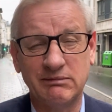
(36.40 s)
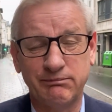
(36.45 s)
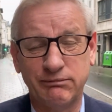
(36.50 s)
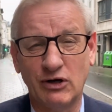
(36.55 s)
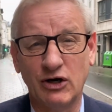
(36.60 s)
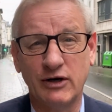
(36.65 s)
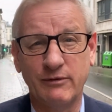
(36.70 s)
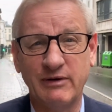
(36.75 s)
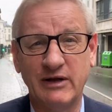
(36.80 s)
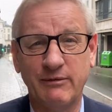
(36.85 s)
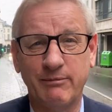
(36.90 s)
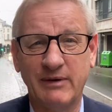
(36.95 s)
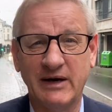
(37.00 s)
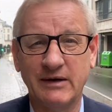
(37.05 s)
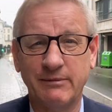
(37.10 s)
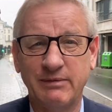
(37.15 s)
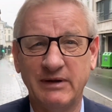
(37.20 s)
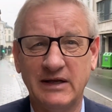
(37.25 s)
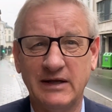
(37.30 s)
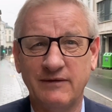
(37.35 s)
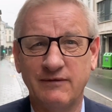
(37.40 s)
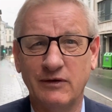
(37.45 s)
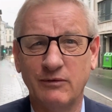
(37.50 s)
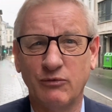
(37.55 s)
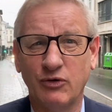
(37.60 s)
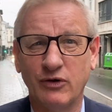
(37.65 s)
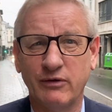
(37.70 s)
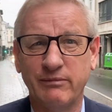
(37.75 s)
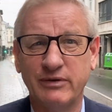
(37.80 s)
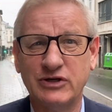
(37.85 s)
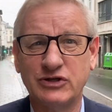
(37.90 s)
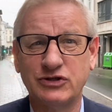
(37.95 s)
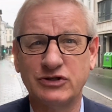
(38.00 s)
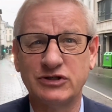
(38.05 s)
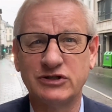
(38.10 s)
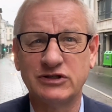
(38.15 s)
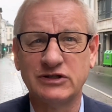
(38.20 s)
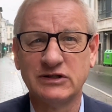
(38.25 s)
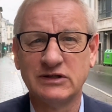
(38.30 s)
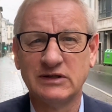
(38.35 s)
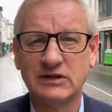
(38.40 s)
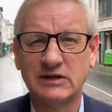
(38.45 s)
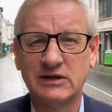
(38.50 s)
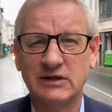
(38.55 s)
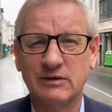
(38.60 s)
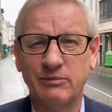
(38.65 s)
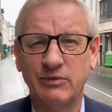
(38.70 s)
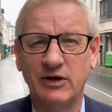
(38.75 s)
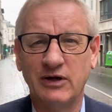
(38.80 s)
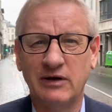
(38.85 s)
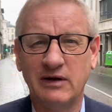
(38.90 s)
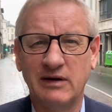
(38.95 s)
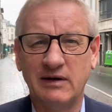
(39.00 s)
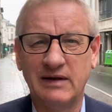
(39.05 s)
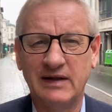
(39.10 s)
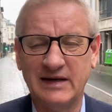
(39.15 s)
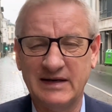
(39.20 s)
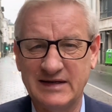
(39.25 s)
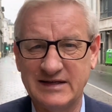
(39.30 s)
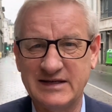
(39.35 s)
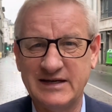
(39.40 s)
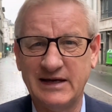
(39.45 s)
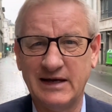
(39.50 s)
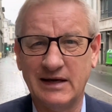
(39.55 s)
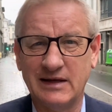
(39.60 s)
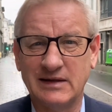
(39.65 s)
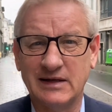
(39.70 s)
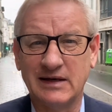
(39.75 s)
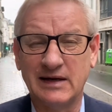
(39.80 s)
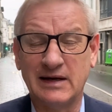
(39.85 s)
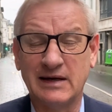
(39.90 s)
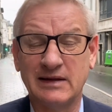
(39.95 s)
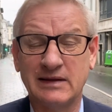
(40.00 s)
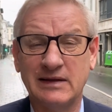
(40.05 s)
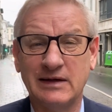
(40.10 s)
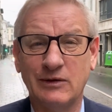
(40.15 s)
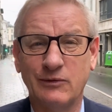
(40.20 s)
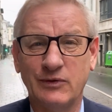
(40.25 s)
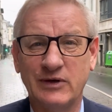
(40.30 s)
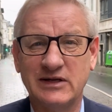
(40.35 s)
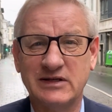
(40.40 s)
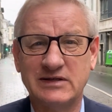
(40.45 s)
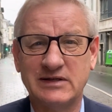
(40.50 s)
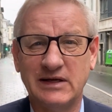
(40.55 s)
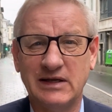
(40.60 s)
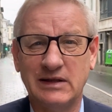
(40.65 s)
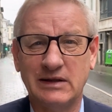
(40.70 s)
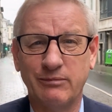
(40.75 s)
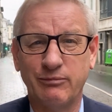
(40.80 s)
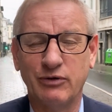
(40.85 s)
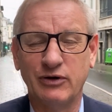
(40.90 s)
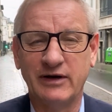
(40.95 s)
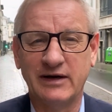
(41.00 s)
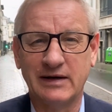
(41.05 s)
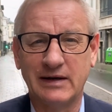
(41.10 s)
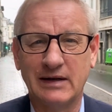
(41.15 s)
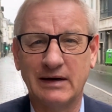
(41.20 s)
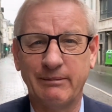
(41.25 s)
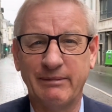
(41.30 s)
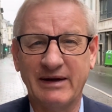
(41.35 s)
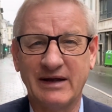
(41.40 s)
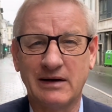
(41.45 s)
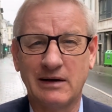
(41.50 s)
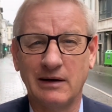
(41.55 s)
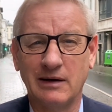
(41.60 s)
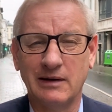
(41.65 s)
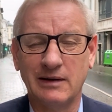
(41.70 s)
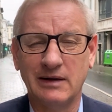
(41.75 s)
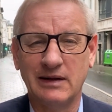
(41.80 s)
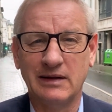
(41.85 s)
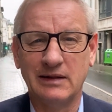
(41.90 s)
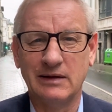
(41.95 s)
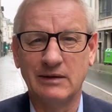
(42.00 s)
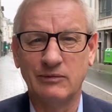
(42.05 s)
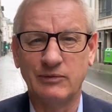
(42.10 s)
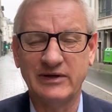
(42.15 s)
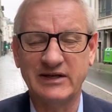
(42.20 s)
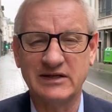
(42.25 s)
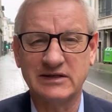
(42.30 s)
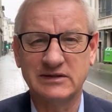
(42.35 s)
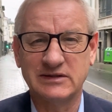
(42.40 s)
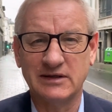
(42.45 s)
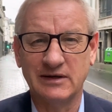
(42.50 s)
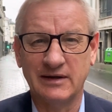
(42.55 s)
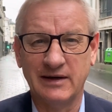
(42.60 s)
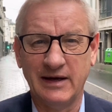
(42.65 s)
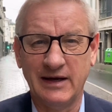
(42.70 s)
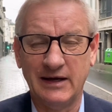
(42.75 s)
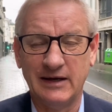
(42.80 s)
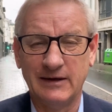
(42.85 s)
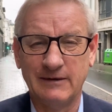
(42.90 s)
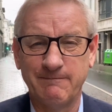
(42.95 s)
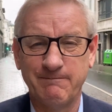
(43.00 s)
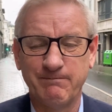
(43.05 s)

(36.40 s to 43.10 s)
Parliament might be even more ambitious, but it is here that I think we'll see the political battle in the weeks ahead.